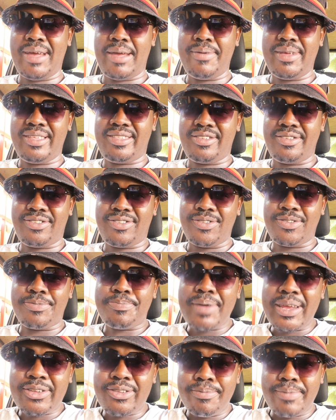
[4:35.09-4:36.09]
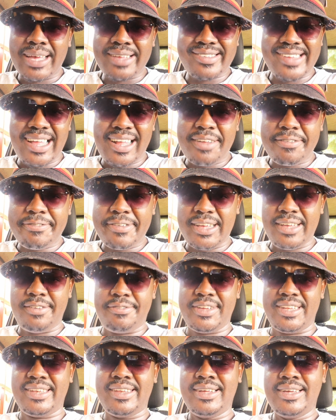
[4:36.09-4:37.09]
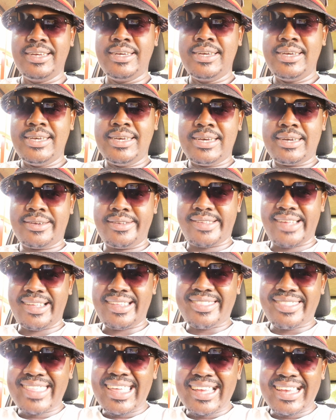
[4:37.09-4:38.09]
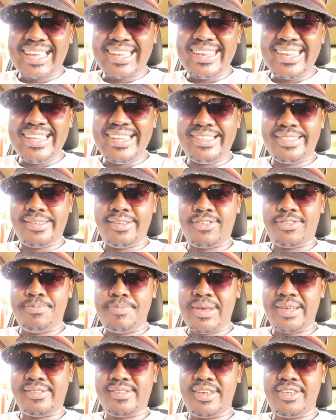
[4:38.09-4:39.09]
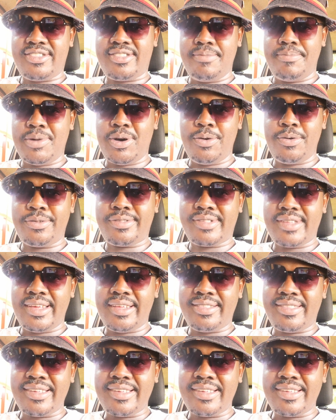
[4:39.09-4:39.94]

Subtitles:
Maybe just to speak to myself, even because I think I need this message the most.